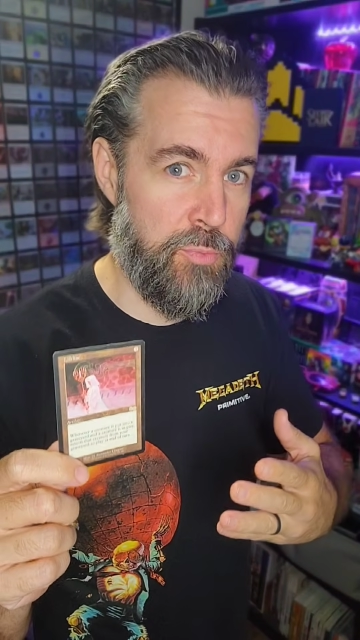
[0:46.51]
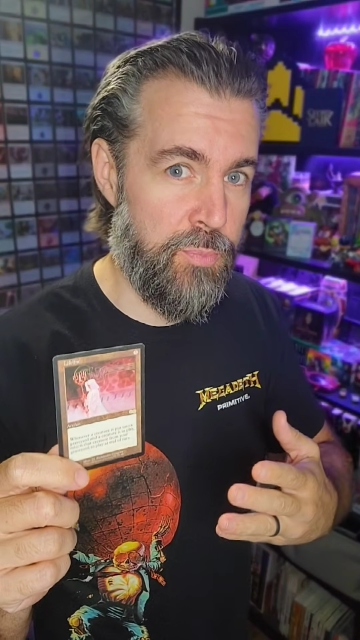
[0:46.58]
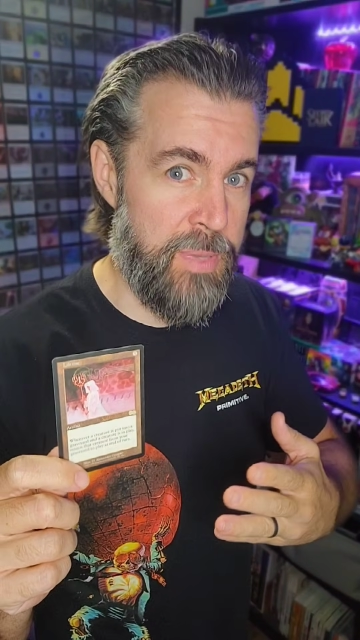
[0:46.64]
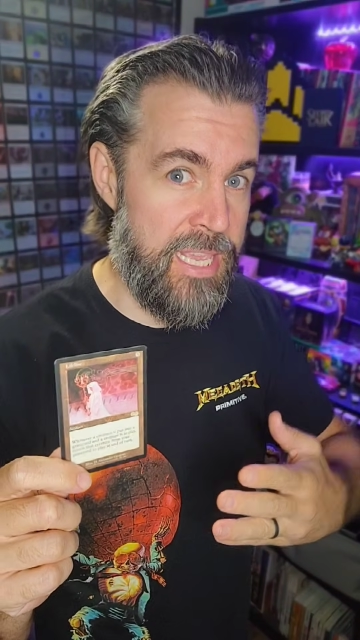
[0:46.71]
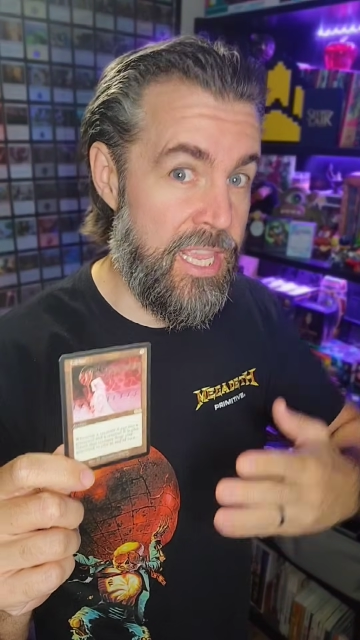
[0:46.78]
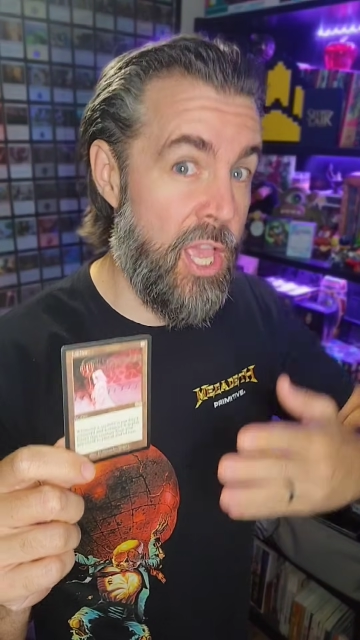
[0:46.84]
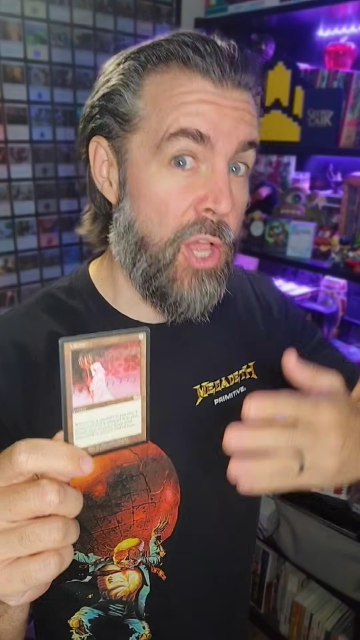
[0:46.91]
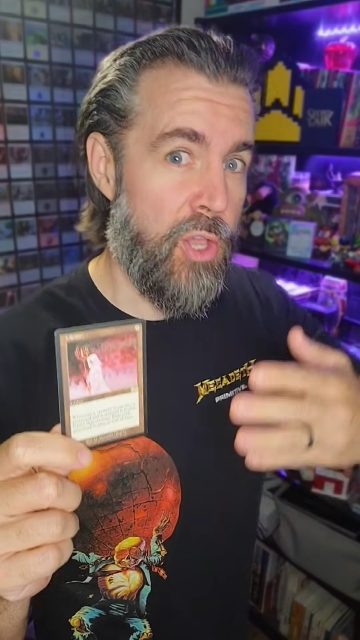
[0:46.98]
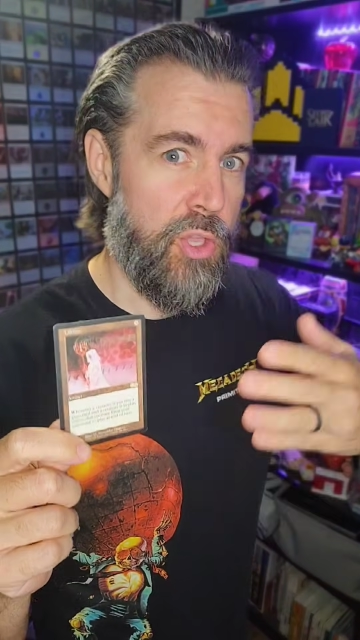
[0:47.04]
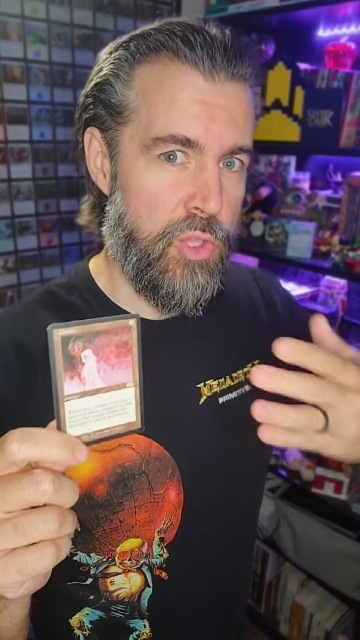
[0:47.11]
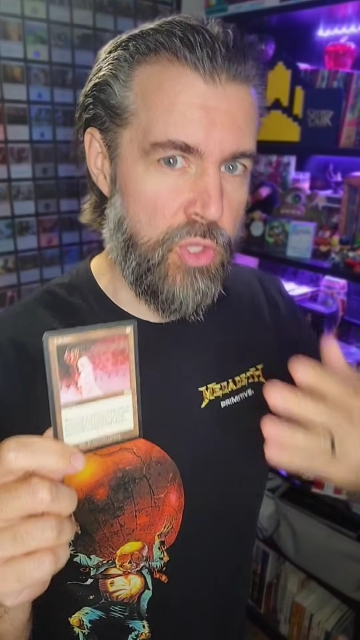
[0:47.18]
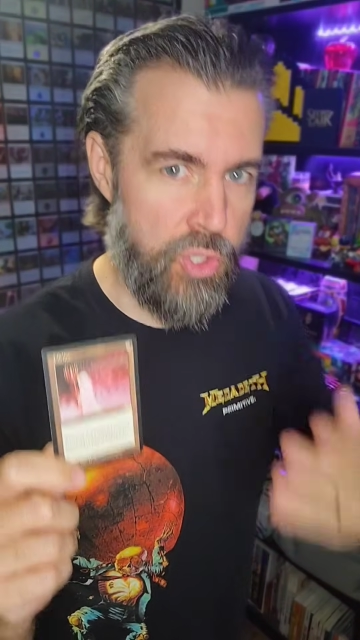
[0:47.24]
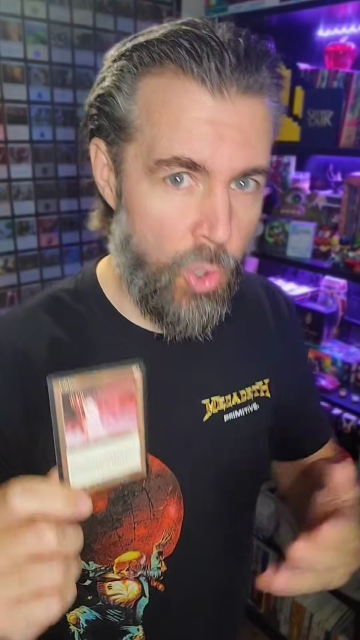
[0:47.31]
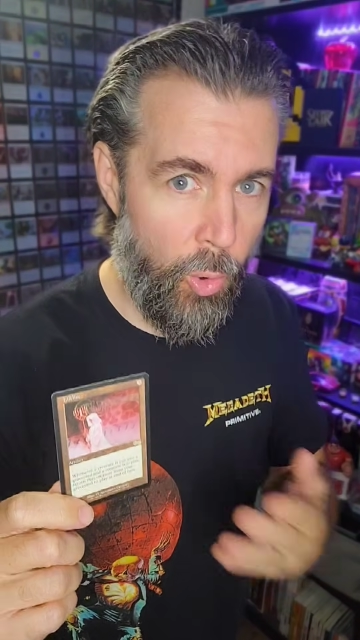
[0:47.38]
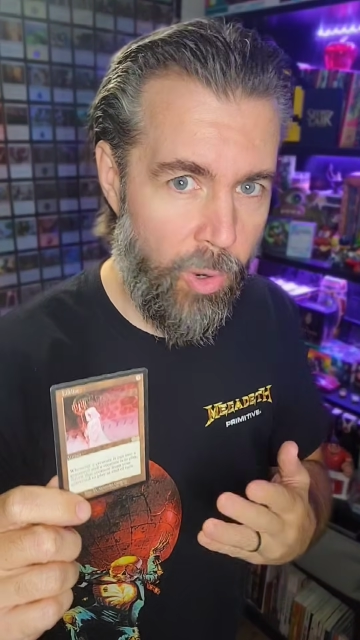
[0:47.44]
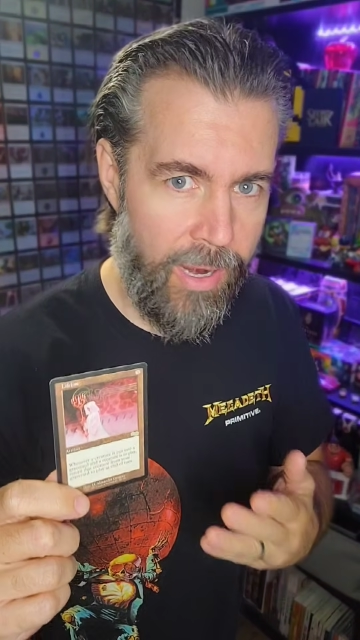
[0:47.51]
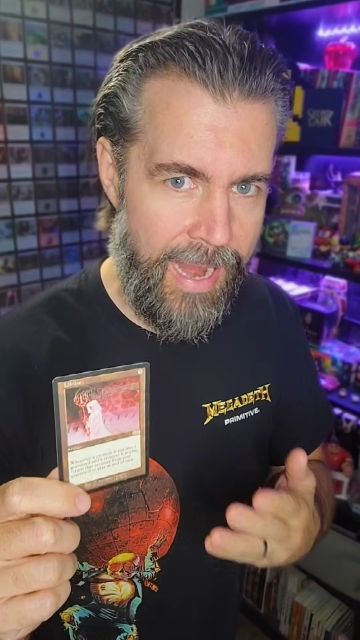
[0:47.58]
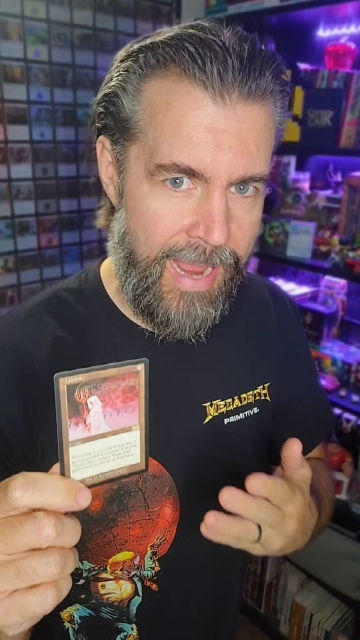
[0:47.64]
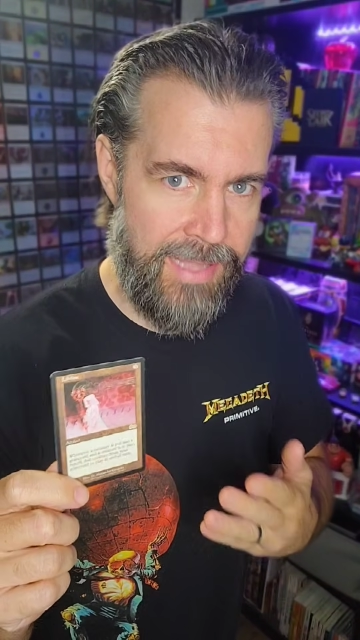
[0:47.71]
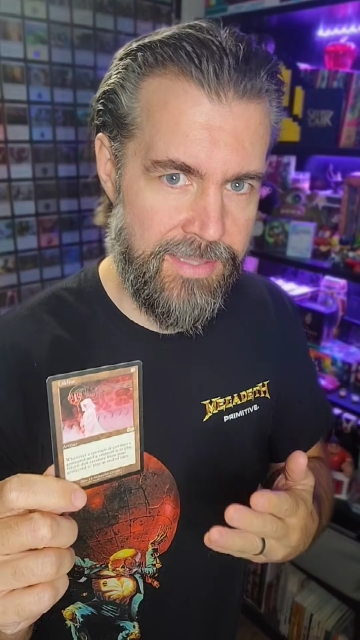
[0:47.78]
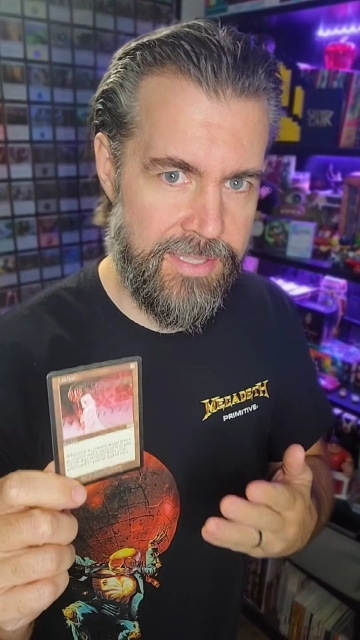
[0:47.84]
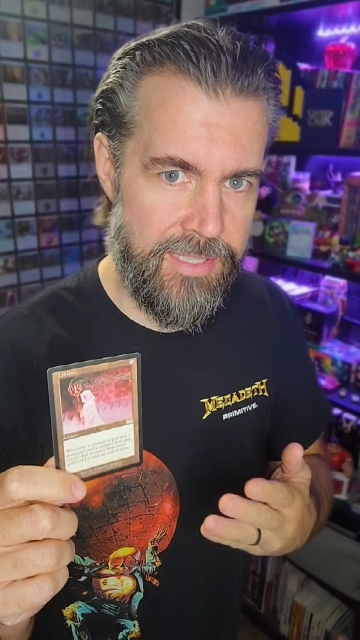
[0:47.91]
be your
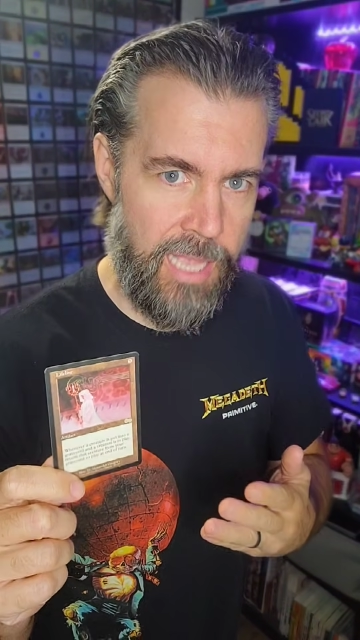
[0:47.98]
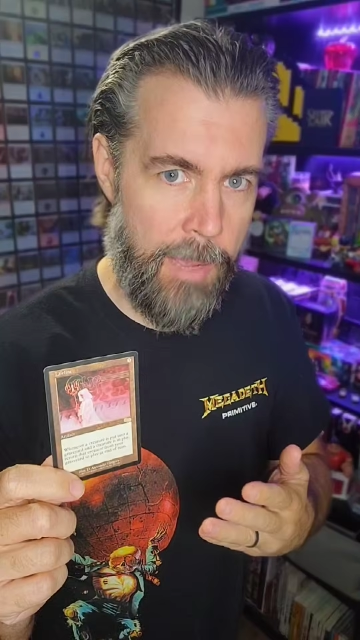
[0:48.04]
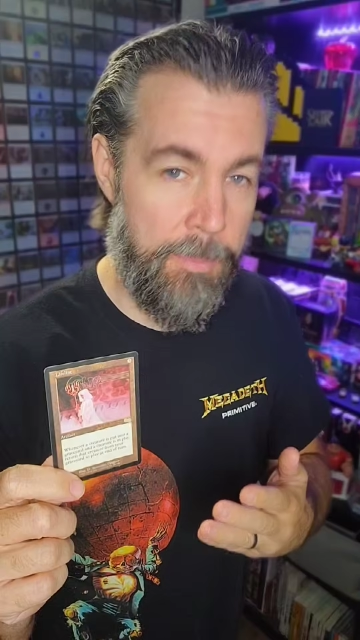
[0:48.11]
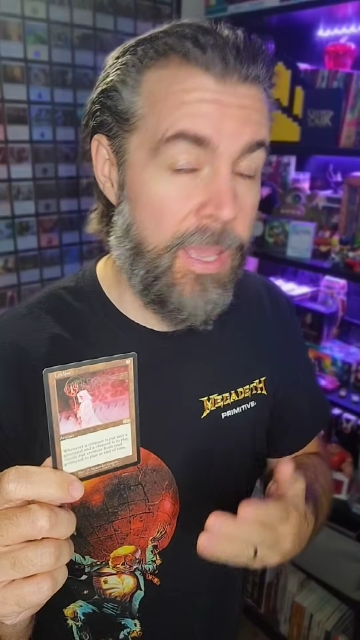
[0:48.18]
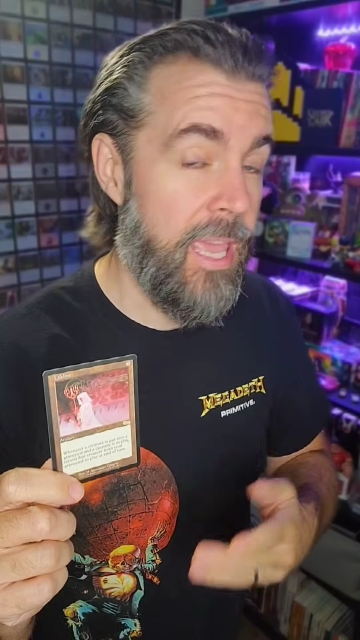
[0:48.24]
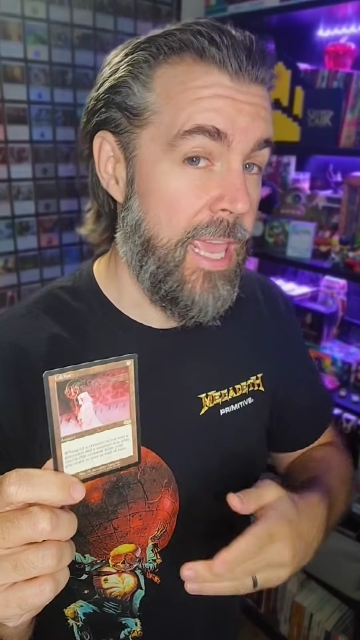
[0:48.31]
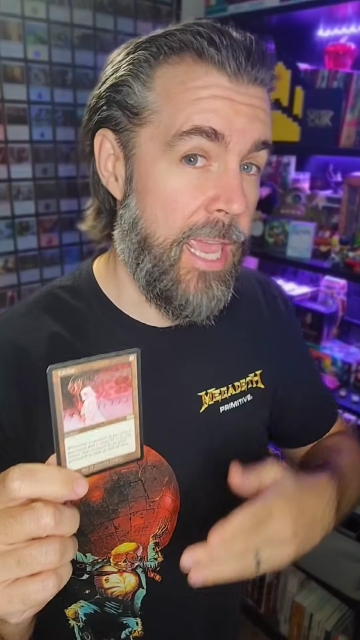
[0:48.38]
end step.